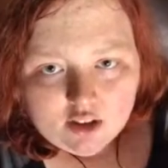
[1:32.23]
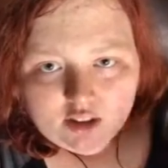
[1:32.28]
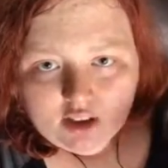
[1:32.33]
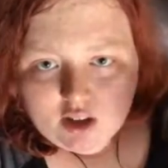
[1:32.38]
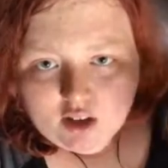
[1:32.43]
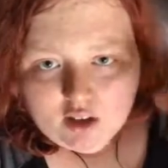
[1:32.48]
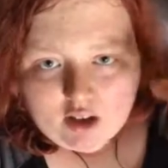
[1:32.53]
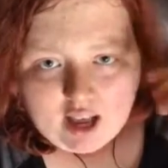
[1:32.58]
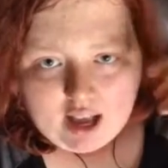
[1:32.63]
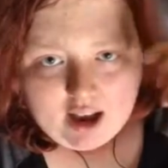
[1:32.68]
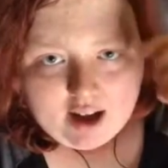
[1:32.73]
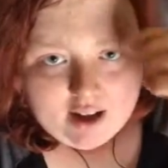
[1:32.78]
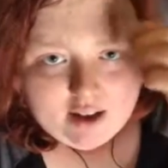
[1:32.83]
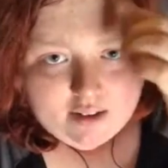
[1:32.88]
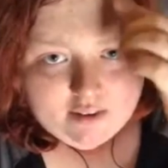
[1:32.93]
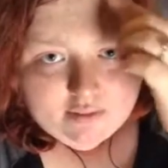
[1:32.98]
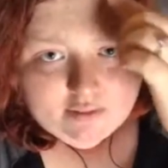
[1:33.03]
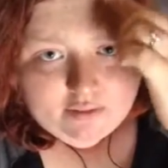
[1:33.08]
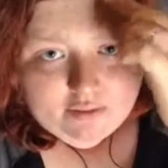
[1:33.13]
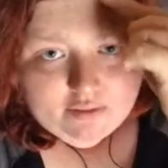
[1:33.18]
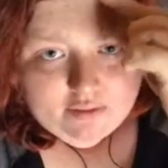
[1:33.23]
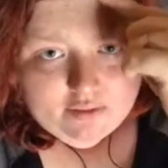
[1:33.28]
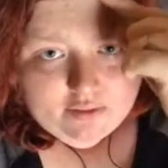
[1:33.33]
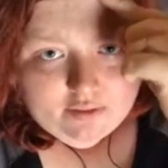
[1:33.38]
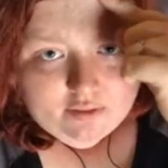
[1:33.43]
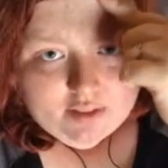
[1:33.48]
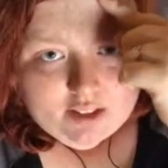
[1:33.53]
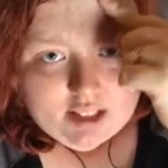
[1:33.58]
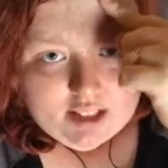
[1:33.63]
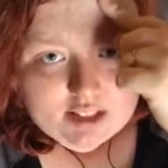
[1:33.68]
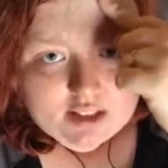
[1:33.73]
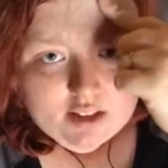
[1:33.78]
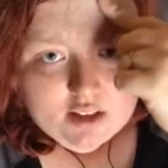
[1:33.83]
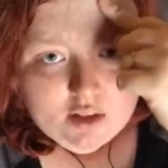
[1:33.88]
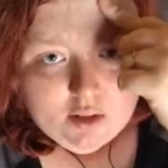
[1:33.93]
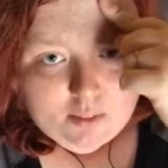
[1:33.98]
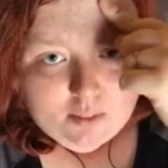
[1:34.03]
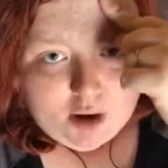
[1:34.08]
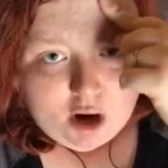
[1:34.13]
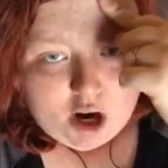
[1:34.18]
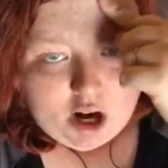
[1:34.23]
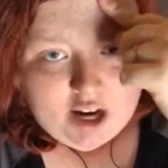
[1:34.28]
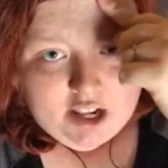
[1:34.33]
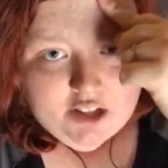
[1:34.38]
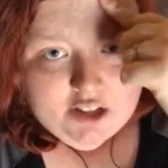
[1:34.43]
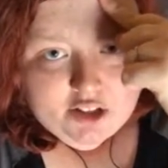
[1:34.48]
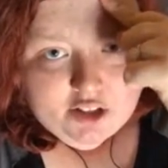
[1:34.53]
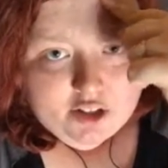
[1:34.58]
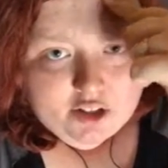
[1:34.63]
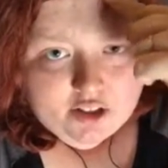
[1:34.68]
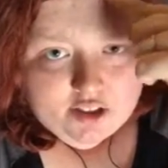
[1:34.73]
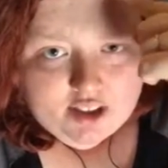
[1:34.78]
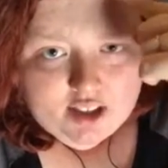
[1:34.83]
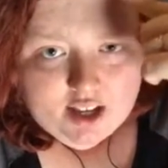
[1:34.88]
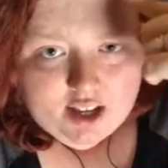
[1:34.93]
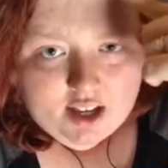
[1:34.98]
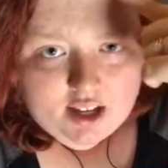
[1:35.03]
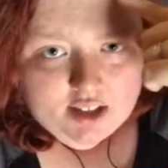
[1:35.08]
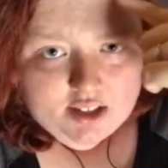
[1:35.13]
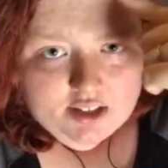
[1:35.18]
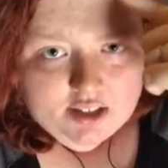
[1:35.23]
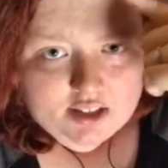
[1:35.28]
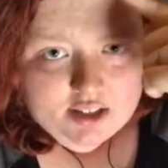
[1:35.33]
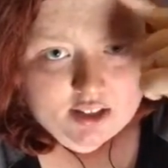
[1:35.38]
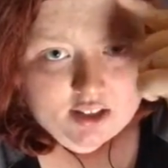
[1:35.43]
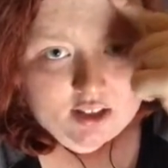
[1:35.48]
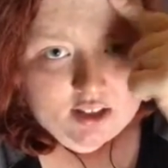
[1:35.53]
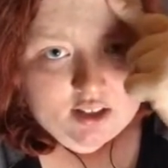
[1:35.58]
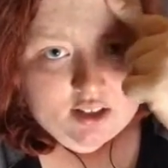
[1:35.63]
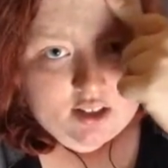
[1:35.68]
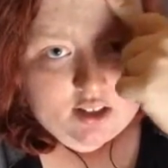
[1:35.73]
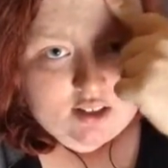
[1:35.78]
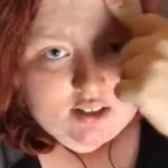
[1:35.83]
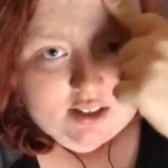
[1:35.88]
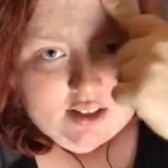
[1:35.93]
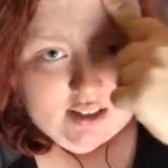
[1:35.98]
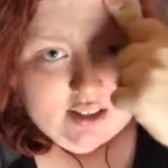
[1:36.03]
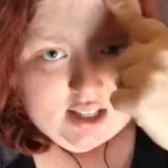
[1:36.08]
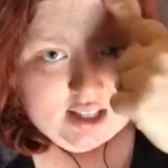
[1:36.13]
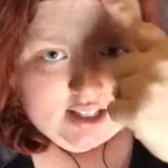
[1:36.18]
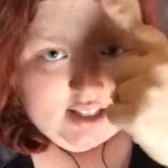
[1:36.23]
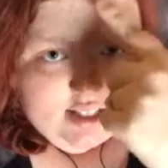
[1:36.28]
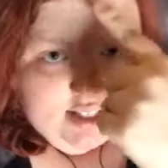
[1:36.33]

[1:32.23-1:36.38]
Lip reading: they'll have these little monitor things that they